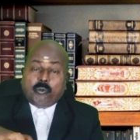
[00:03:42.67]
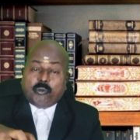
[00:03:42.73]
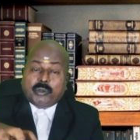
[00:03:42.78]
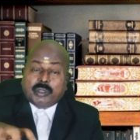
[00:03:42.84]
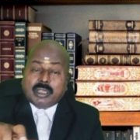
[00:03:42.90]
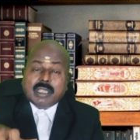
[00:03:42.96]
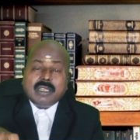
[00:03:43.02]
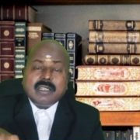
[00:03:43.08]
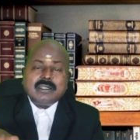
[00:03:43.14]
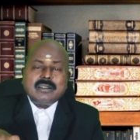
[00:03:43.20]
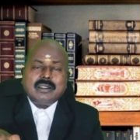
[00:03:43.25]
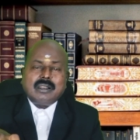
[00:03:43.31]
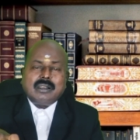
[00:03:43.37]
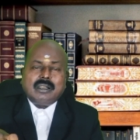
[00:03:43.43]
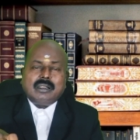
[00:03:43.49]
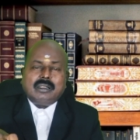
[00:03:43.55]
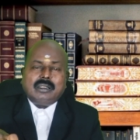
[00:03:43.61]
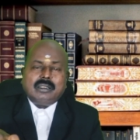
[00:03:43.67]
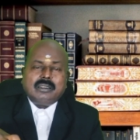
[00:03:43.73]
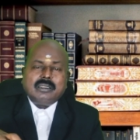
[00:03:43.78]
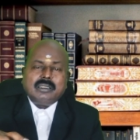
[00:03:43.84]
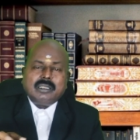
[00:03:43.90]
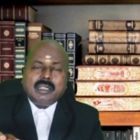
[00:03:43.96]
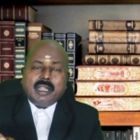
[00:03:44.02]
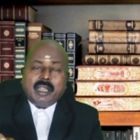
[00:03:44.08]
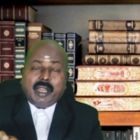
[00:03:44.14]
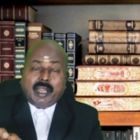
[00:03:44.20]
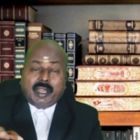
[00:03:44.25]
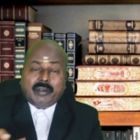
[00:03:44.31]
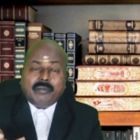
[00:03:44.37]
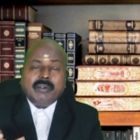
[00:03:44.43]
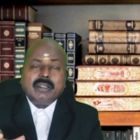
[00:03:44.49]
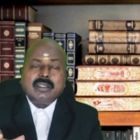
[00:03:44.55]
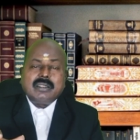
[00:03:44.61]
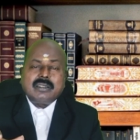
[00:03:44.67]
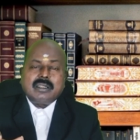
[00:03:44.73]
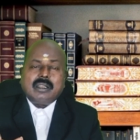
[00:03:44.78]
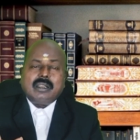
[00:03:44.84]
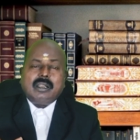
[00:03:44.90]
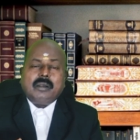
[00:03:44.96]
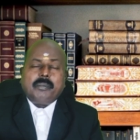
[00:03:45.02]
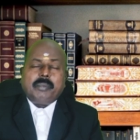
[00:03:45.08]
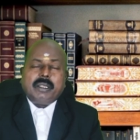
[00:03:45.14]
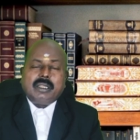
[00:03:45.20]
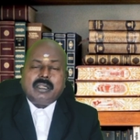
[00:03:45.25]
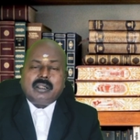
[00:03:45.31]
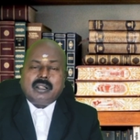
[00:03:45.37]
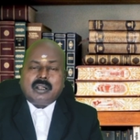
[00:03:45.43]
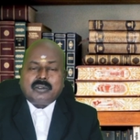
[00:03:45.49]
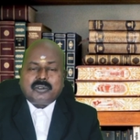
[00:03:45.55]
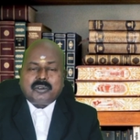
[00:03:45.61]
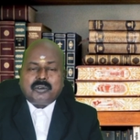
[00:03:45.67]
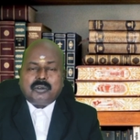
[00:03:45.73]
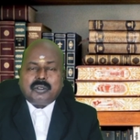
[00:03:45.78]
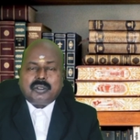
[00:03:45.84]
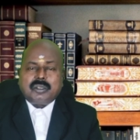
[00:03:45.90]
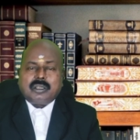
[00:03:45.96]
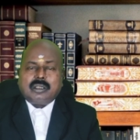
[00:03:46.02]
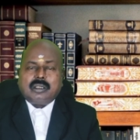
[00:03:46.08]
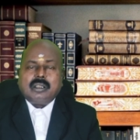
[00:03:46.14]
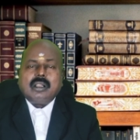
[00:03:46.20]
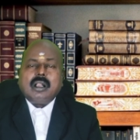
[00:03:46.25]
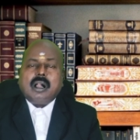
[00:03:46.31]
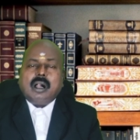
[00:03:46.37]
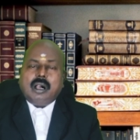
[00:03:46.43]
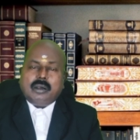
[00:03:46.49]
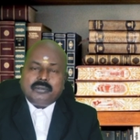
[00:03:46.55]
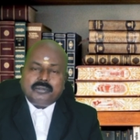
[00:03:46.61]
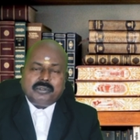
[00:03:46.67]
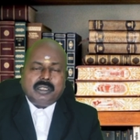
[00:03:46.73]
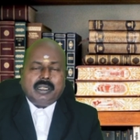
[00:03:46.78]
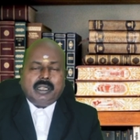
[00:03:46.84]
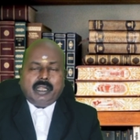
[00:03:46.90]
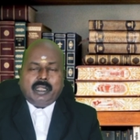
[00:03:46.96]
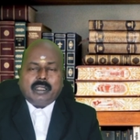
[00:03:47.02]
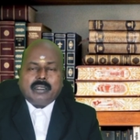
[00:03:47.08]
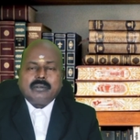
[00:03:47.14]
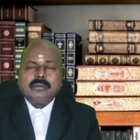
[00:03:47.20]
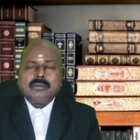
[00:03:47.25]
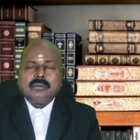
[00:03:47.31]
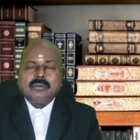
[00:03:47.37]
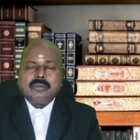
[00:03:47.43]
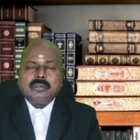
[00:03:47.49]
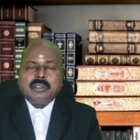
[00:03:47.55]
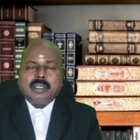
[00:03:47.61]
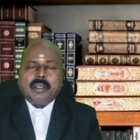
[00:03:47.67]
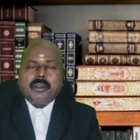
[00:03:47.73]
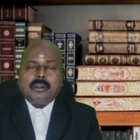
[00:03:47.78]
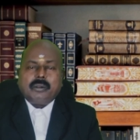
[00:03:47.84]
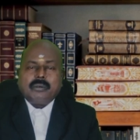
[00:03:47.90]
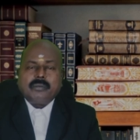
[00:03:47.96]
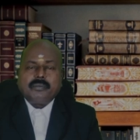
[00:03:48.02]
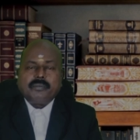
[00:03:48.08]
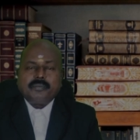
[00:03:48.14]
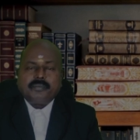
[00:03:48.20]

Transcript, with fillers: within a circle given the circle by the Constitution of India. Thank you.